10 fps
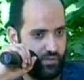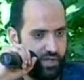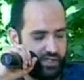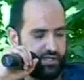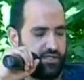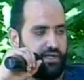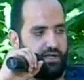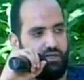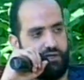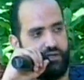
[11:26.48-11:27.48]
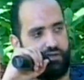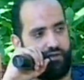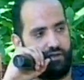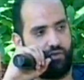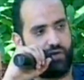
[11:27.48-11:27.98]
recently
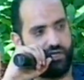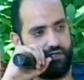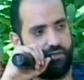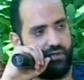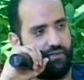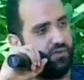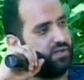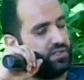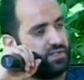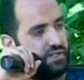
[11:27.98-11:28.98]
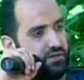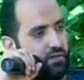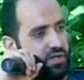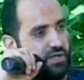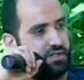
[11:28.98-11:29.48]
the Grand Imam of Al-Azhar
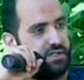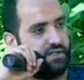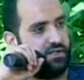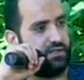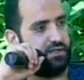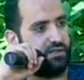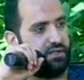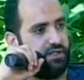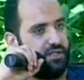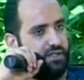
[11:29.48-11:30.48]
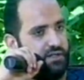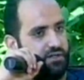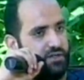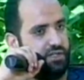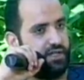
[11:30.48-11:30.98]
was
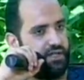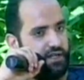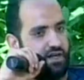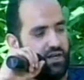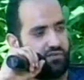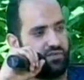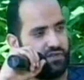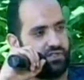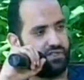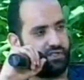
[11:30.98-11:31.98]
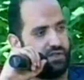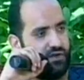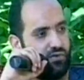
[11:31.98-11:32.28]
in a conference